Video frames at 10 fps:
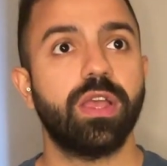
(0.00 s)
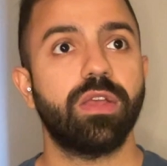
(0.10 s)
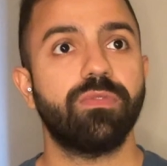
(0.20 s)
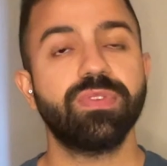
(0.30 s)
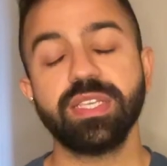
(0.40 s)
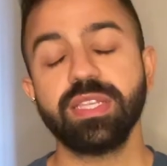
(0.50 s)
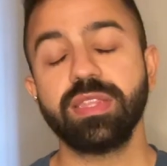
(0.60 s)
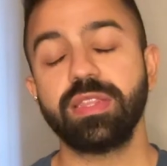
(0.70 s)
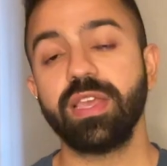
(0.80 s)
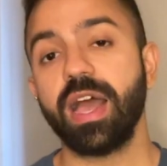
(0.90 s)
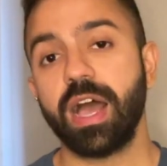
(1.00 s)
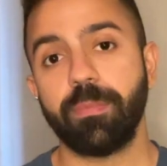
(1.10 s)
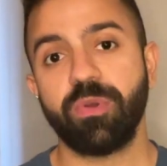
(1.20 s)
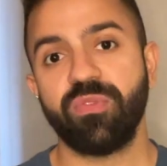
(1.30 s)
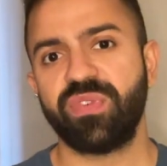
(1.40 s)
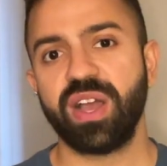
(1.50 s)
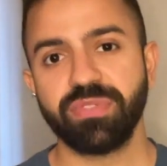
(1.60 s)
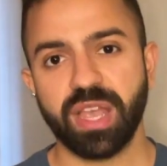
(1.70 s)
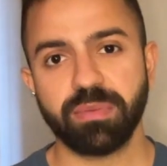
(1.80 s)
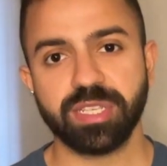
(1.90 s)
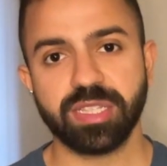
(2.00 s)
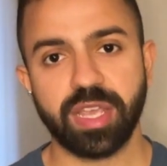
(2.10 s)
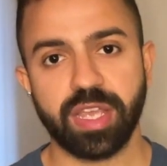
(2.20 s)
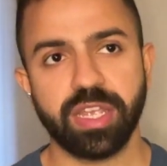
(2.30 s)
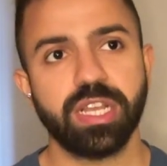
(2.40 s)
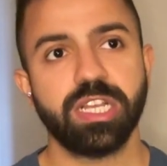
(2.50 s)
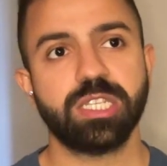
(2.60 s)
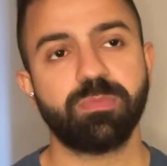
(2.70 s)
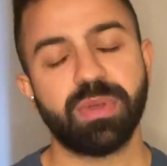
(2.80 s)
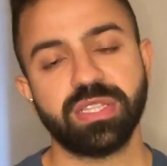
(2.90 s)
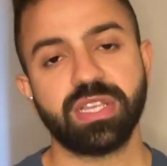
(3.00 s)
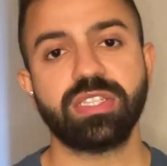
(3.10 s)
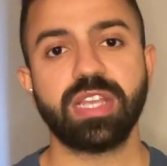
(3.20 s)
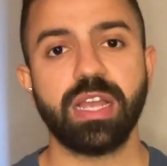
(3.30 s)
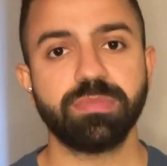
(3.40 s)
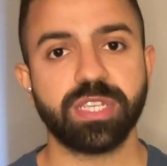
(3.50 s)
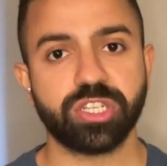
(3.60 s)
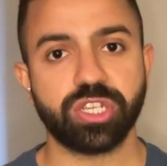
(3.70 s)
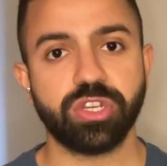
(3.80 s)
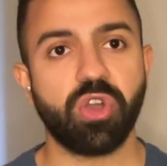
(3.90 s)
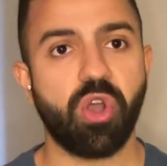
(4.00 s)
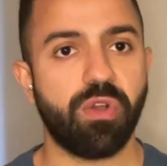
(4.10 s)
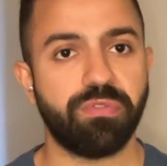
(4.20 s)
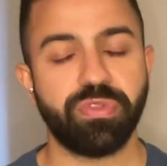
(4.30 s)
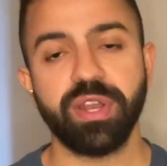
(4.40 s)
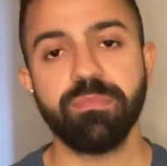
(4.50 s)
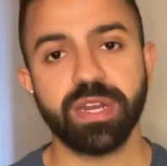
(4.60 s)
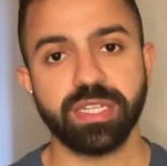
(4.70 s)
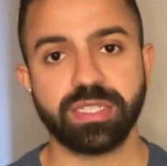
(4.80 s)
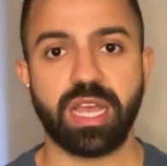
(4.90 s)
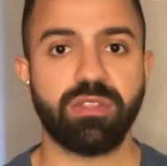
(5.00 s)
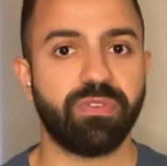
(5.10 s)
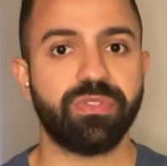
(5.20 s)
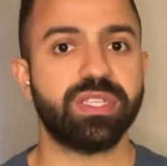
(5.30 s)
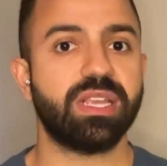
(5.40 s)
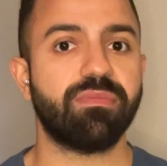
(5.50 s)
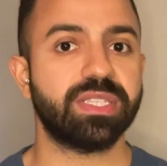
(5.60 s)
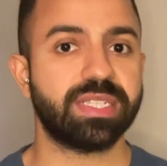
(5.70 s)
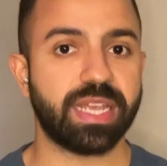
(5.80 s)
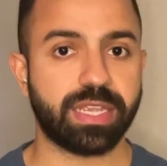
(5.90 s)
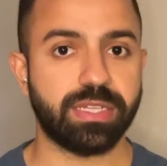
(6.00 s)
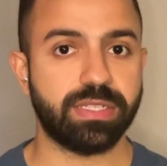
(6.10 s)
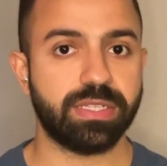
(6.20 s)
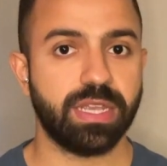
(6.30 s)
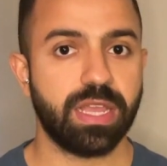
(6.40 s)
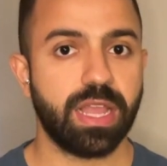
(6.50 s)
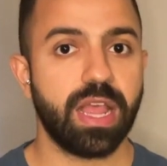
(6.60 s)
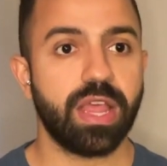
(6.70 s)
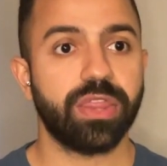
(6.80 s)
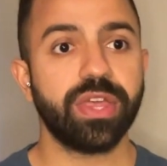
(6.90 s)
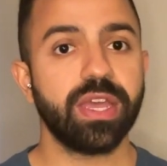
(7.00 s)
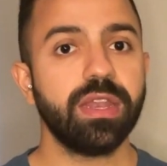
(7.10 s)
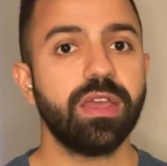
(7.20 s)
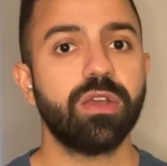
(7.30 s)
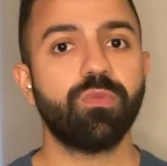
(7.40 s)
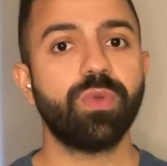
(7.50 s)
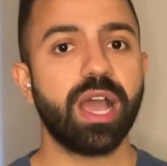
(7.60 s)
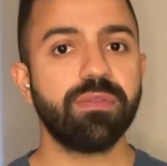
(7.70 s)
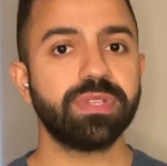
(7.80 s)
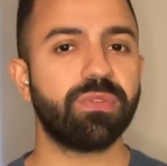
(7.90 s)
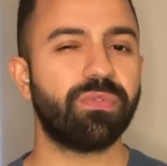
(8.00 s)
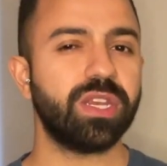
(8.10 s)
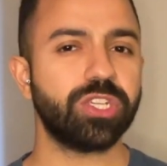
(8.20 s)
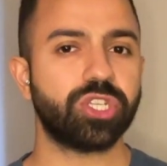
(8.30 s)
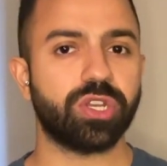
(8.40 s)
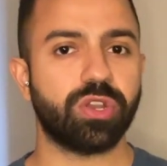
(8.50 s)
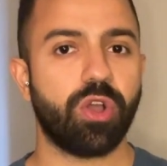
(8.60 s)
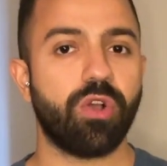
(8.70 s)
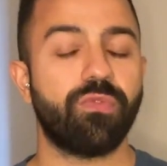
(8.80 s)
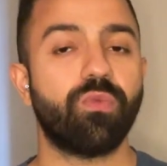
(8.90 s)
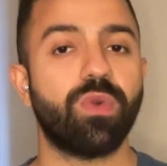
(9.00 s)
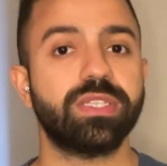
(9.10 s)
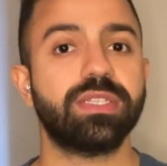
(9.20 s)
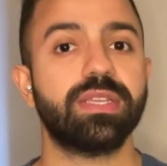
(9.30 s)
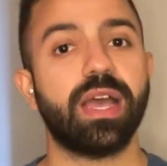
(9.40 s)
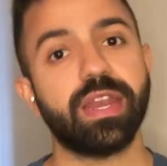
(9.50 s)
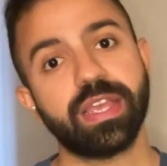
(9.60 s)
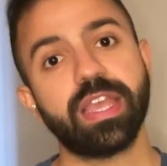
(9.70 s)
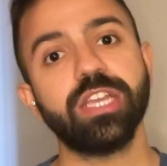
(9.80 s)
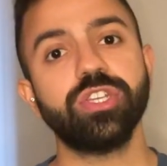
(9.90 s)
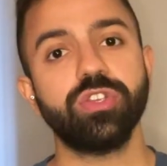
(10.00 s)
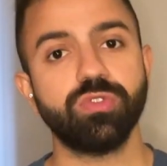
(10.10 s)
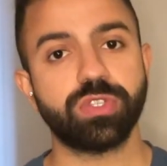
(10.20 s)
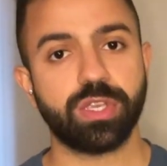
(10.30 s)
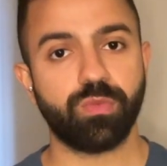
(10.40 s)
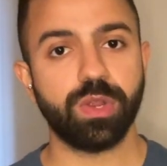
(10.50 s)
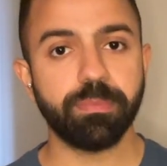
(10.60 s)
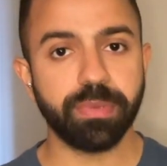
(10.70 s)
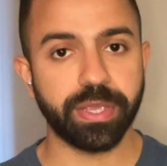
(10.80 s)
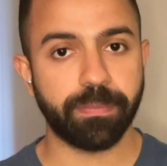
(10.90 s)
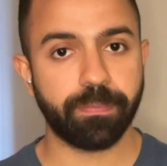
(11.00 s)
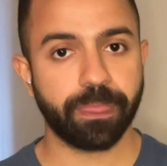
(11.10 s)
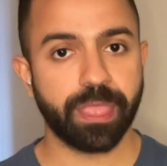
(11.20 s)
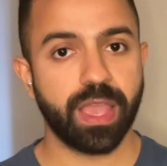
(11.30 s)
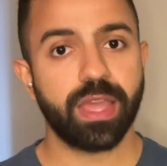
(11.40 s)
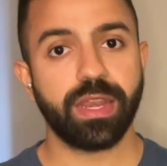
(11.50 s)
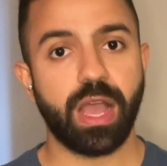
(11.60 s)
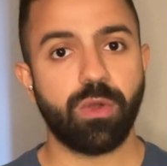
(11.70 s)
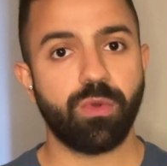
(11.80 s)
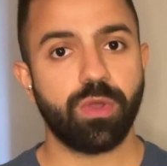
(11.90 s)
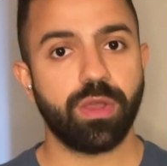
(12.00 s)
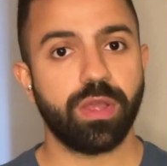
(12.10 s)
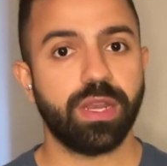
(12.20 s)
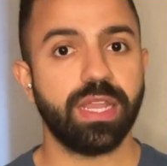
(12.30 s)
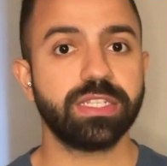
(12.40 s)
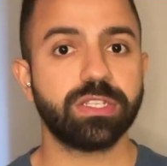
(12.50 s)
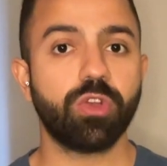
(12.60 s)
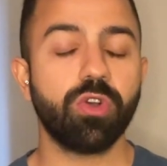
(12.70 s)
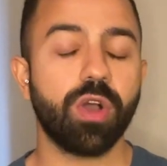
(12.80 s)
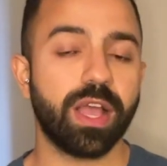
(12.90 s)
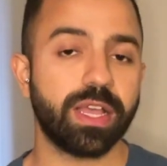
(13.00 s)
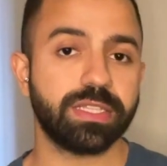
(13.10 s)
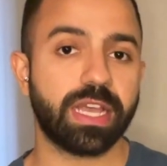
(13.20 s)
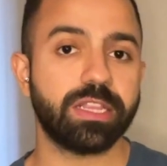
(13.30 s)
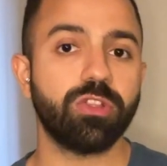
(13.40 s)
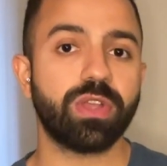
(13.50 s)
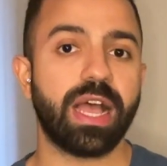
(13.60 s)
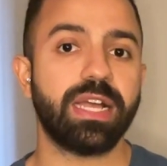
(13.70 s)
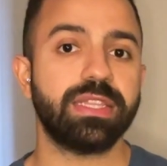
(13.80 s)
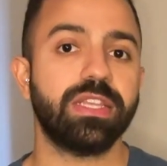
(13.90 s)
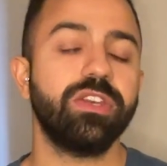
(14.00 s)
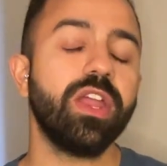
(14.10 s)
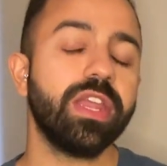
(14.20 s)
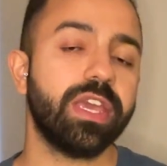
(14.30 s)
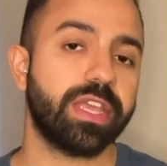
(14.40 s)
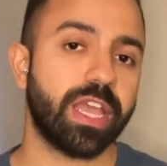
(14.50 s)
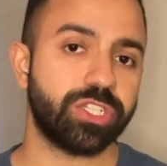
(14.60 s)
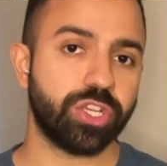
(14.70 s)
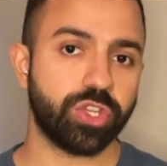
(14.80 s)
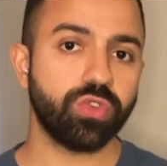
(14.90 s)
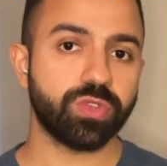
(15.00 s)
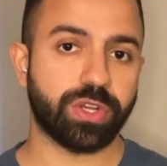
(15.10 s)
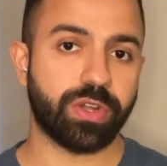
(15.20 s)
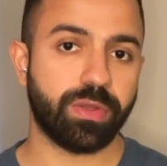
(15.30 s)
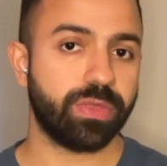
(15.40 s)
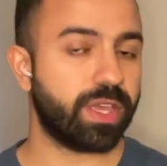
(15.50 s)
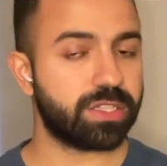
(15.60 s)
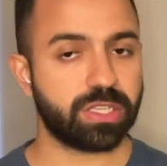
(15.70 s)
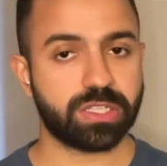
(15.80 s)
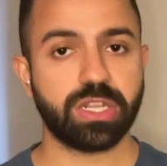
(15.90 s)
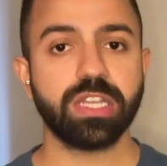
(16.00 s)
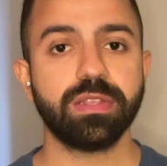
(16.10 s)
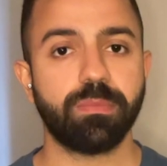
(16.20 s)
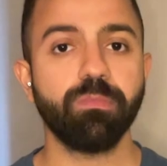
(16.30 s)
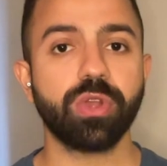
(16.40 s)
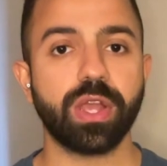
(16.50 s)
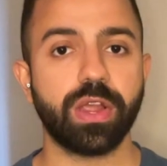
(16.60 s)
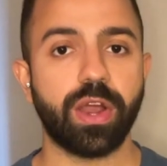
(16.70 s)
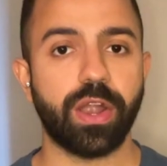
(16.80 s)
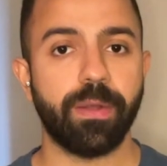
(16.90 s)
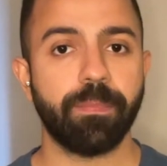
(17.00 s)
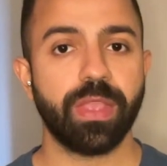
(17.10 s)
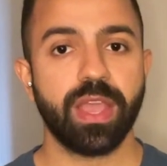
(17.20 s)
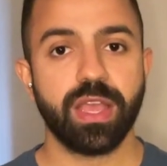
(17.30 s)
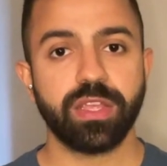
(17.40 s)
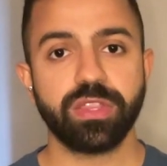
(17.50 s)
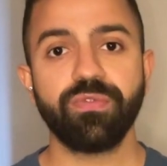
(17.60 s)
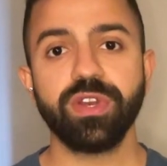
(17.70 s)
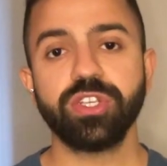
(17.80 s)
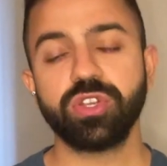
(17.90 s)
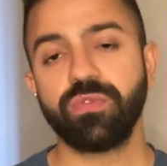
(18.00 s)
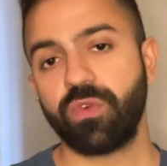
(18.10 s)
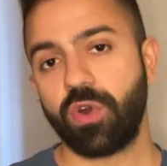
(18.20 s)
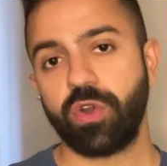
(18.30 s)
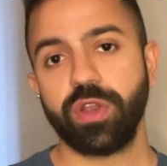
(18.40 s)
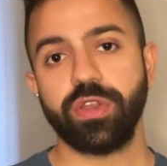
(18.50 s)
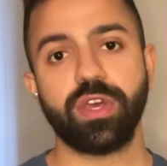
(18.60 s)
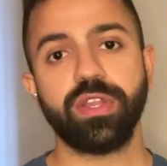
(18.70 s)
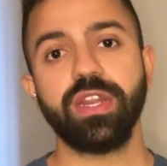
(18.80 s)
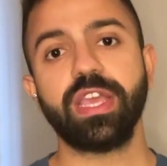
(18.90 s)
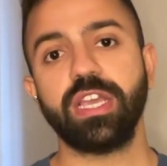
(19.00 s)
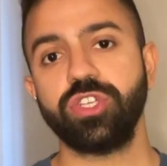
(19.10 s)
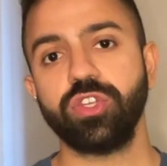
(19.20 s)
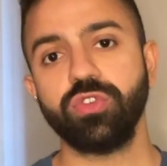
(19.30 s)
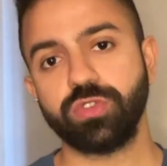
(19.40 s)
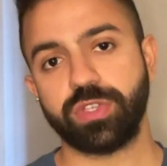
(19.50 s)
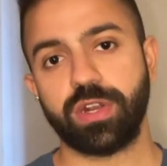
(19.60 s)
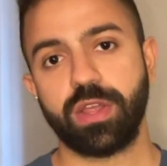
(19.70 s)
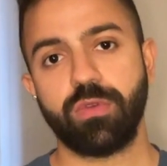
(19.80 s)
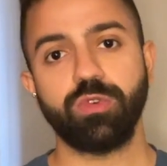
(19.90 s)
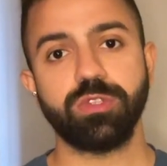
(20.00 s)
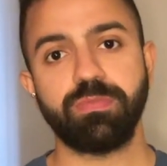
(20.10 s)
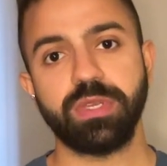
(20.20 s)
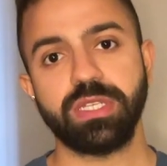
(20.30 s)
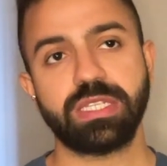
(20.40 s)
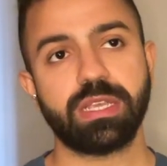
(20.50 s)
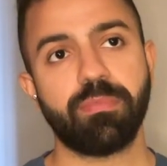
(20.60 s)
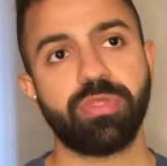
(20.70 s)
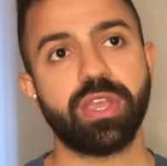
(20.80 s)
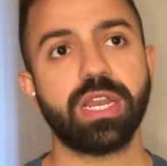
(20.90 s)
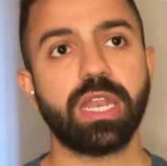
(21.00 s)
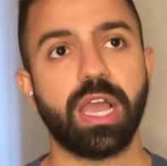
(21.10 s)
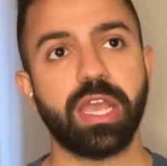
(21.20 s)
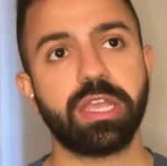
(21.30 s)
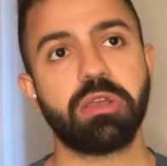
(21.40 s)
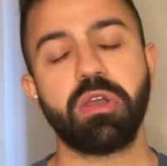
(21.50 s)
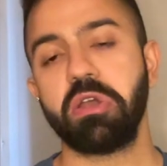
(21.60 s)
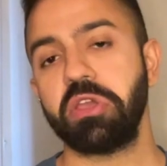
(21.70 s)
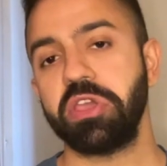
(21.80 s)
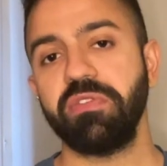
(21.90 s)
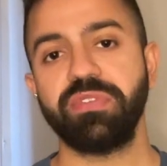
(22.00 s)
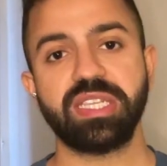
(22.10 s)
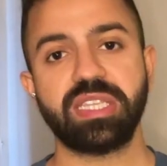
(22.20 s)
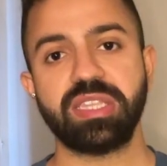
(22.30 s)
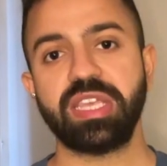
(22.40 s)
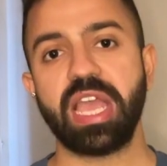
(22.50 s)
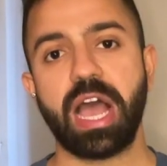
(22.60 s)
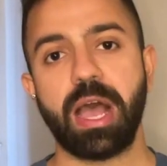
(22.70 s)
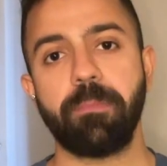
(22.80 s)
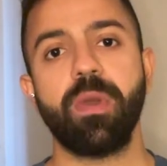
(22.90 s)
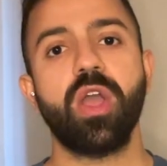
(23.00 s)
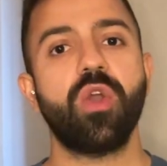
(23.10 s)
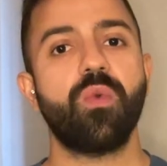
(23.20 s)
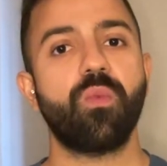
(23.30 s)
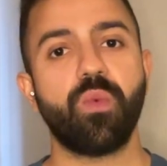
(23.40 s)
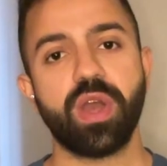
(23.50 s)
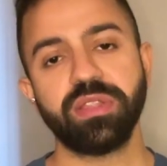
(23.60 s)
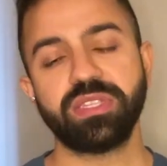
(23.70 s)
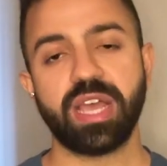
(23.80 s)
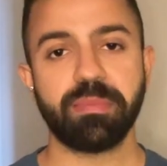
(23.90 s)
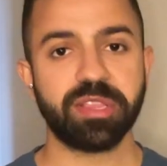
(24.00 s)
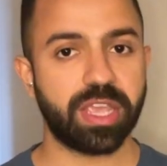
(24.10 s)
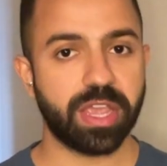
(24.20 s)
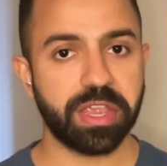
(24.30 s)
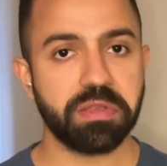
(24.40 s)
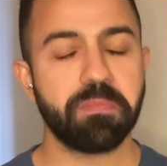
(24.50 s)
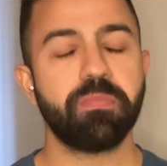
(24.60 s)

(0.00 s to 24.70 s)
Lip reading: visited the app 5 times a day, spent a time session of 3 minutes and 57 seconds. Then we have a definition of what an engaging user will be. Now let's go ahead and look at the non-engaging user that does not book a car. The definition for non-engaging user would be something like, he visited the app 1 time a day,